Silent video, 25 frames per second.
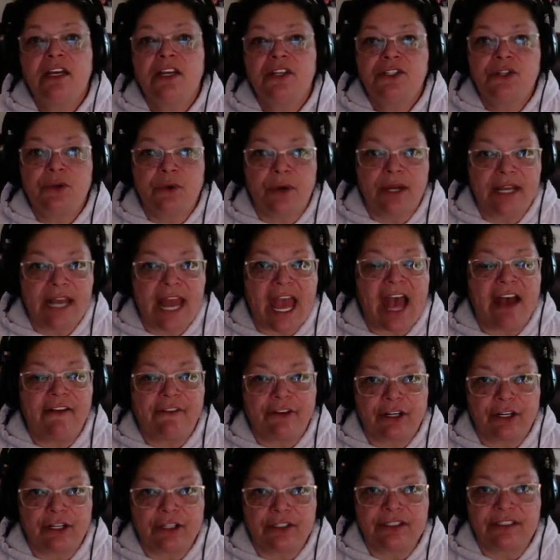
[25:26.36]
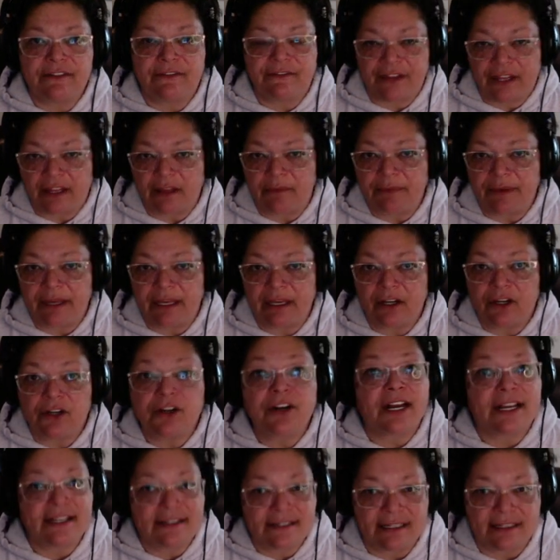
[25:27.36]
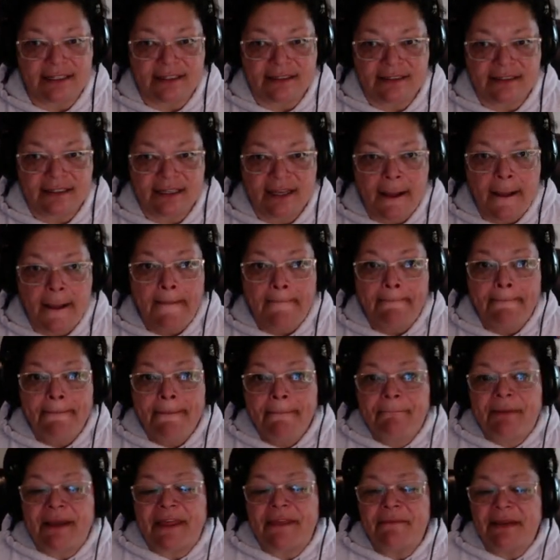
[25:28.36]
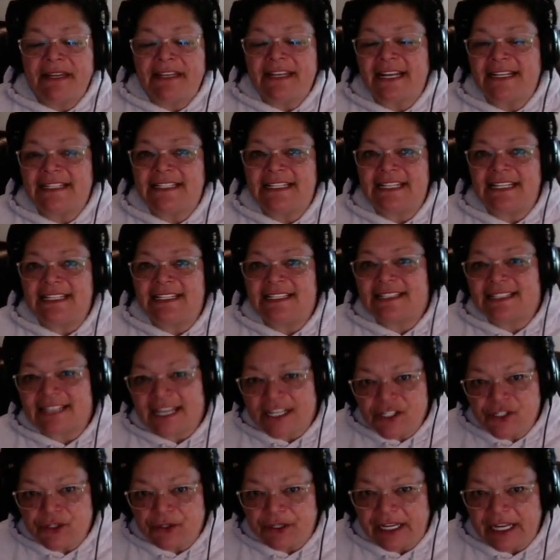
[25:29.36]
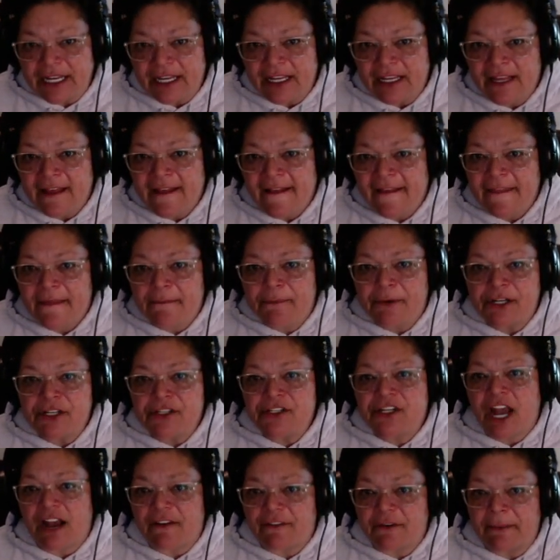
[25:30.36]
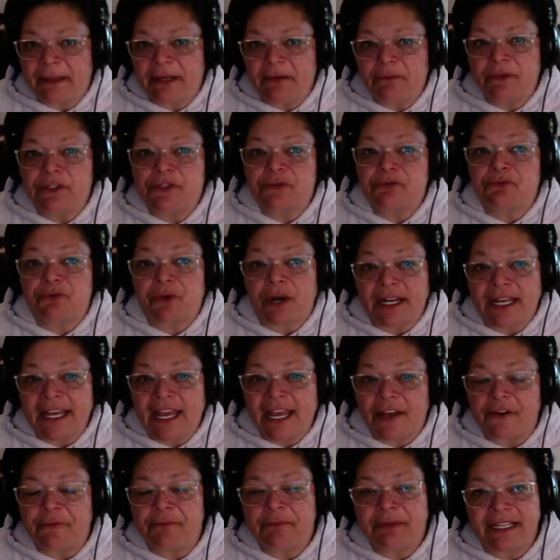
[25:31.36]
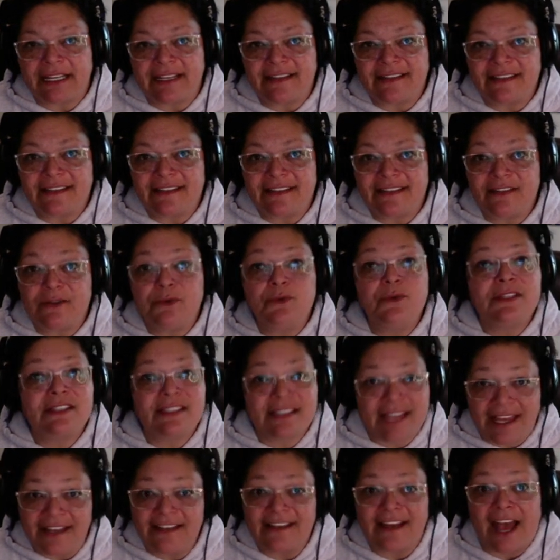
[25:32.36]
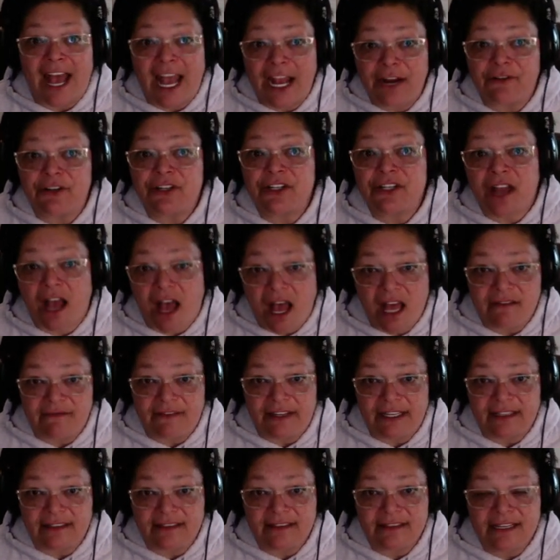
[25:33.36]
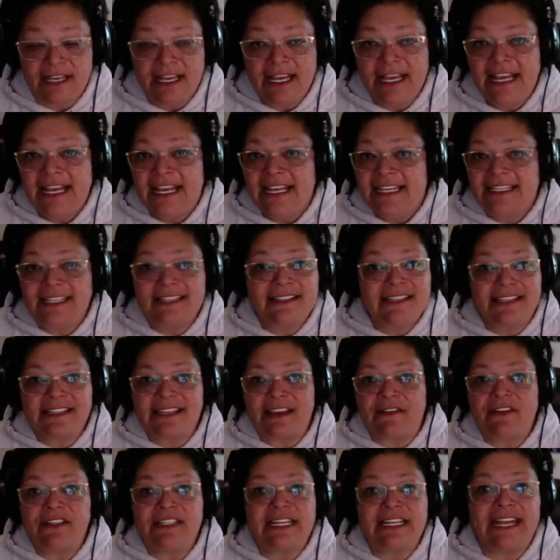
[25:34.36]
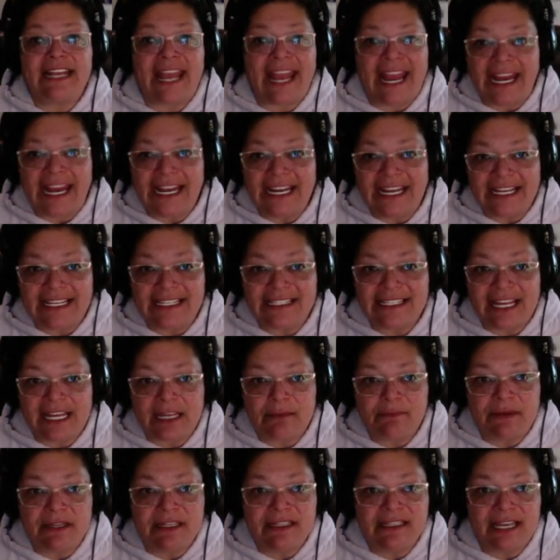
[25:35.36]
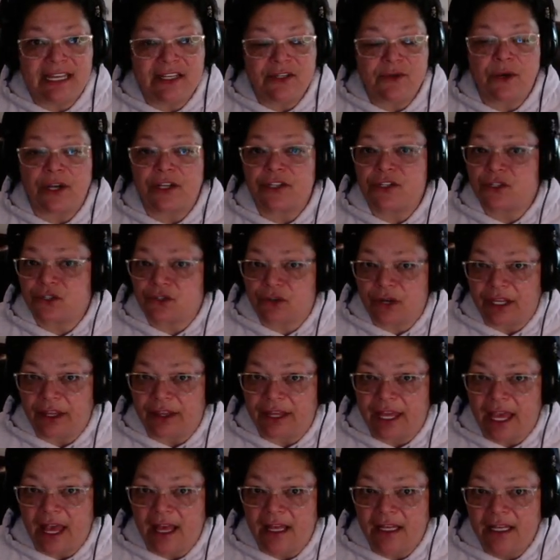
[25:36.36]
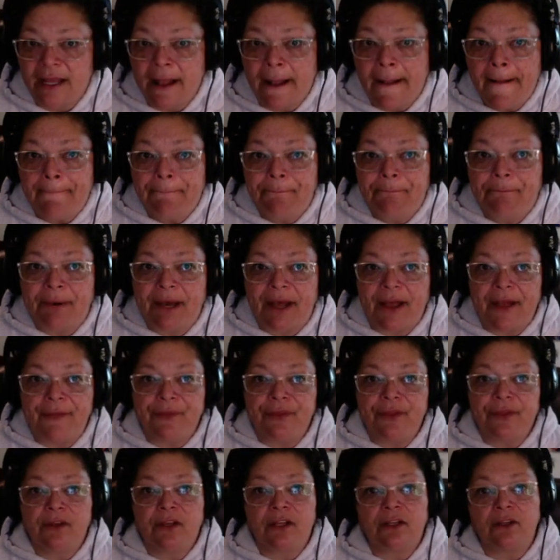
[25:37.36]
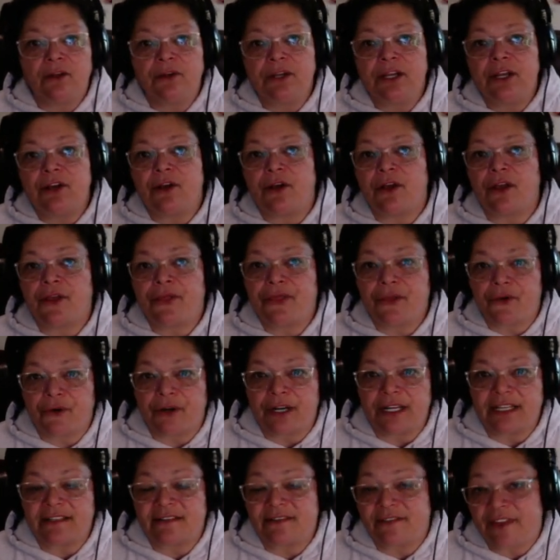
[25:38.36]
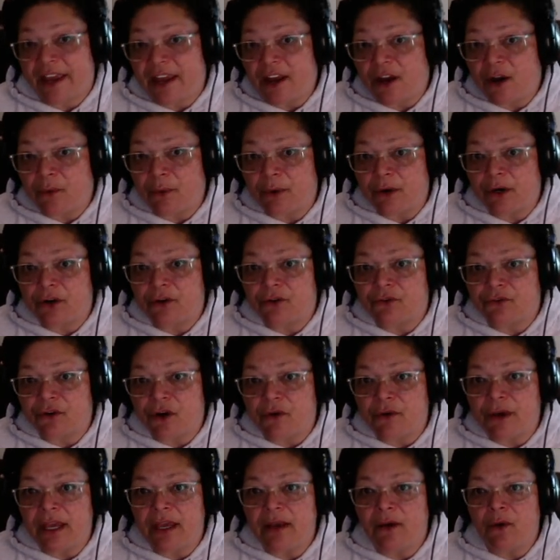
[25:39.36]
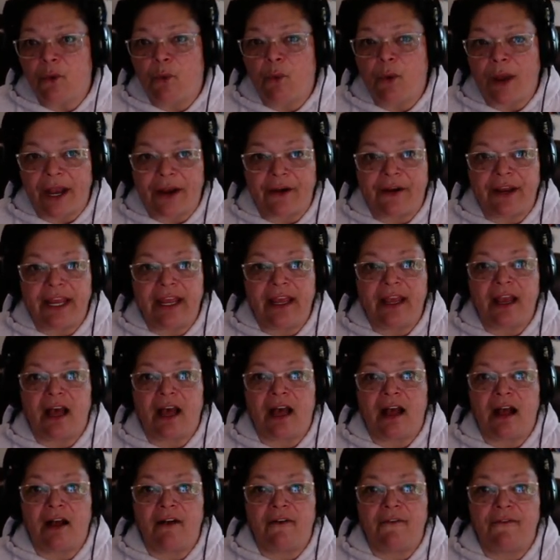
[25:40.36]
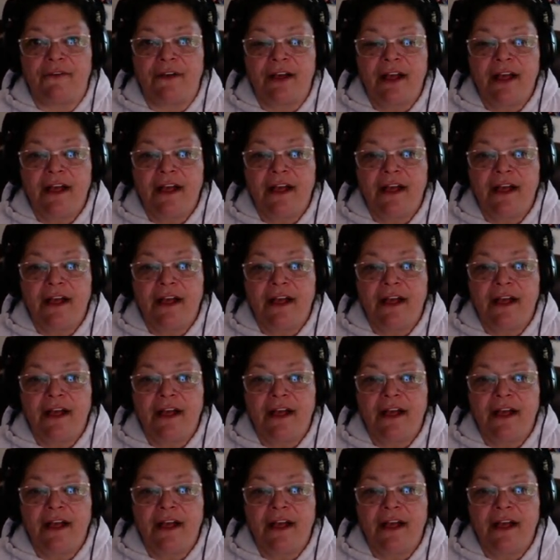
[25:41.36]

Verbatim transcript: to an ever developing crisis. By the mid 19th century, the British government was running out of places to send Irish convicts. Since the 1780s, they had been sent to Australia, but colonial authorities there were growing wary of